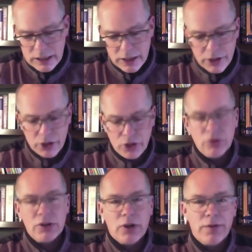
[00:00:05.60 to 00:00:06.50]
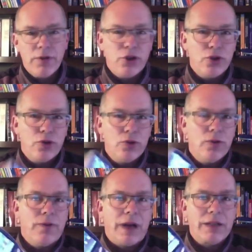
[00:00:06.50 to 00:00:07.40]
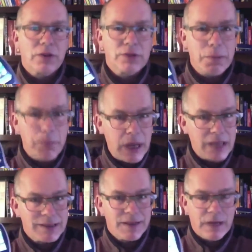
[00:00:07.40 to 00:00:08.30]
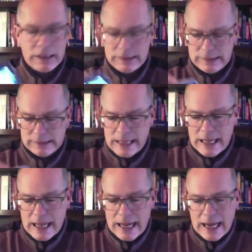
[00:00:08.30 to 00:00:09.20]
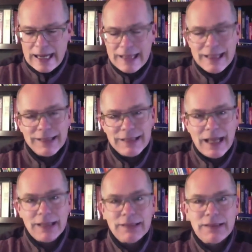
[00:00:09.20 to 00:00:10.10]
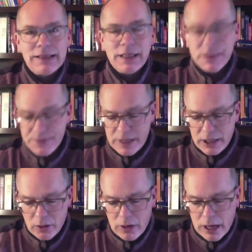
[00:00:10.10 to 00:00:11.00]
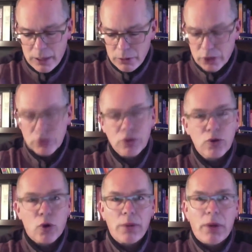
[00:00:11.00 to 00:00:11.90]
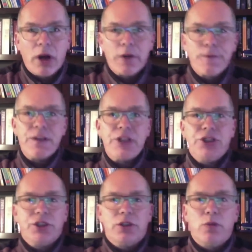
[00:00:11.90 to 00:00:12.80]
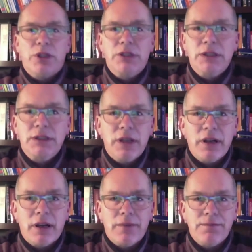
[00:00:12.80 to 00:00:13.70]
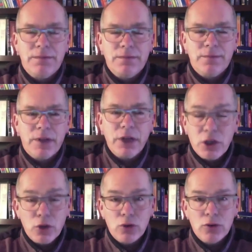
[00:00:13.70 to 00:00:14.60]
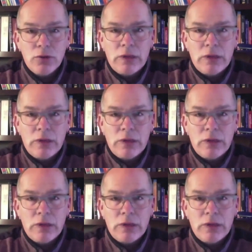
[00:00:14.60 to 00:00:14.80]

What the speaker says: the use of the new VitalStim Plus device. In this case, in this video, I'm going to talk about a feature which is very cool,